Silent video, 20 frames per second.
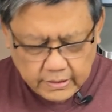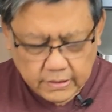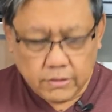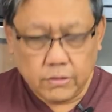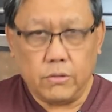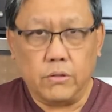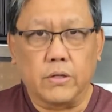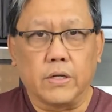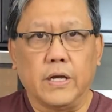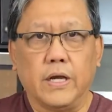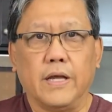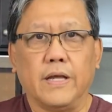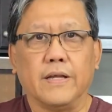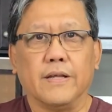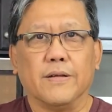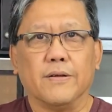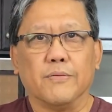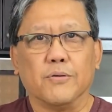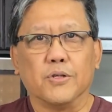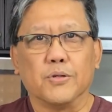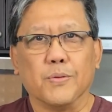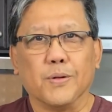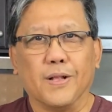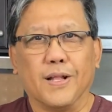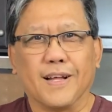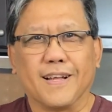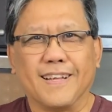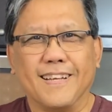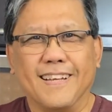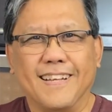Okay, wish me
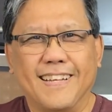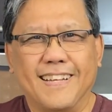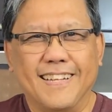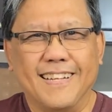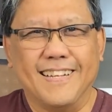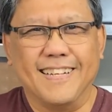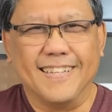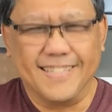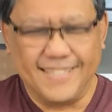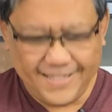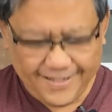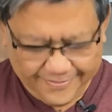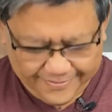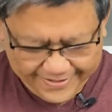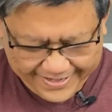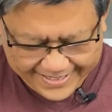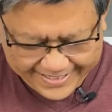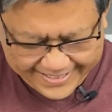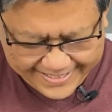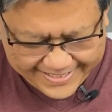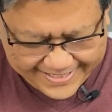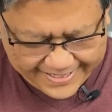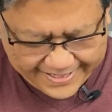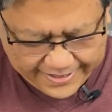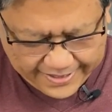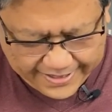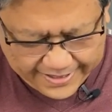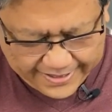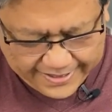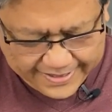luck. Let's see if we can get this thing
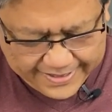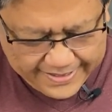to